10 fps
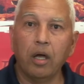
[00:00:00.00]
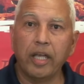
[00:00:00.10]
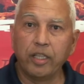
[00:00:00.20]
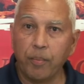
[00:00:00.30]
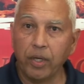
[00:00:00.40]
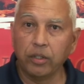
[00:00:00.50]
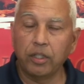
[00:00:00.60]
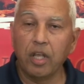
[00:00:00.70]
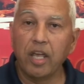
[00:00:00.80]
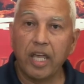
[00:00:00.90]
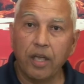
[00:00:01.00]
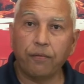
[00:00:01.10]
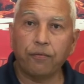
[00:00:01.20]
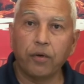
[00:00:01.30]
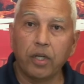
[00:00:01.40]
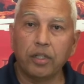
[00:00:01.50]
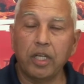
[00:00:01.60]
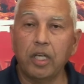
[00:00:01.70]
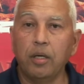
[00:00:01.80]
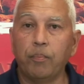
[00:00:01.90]
in the building, if
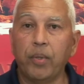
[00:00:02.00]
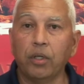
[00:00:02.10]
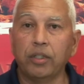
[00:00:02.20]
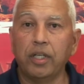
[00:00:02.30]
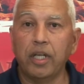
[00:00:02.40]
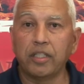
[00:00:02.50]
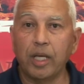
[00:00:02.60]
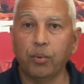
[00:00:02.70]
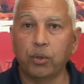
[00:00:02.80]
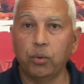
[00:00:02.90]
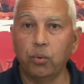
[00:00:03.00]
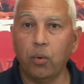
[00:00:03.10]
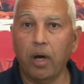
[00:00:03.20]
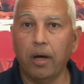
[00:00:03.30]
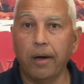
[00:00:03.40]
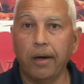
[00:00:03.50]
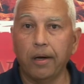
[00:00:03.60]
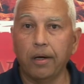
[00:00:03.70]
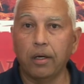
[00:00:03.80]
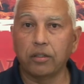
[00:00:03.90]
the building is able
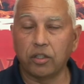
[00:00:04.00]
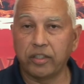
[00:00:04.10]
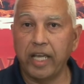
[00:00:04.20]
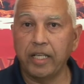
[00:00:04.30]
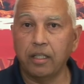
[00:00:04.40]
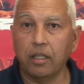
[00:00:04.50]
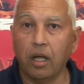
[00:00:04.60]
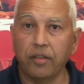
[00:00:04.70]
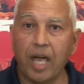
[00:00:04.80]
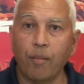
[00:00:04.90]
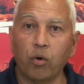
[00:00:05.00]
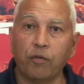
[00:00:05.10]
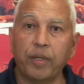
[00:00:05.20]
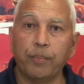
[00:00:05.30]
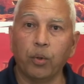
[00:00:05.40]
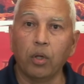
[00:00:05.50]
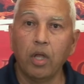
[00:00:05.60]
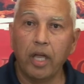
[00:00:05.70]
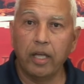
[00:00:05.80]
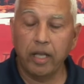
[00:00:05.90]
to sustain that amount of people
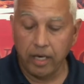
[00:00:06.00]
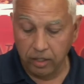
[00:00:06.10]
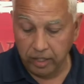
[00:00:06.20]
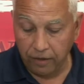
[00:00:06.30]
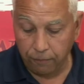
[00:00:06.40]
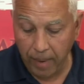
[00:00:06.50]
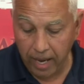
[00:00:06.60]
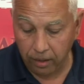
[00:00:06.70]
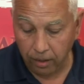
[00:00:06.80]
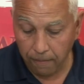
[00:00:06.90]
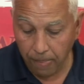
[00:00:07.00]
in a safe manner.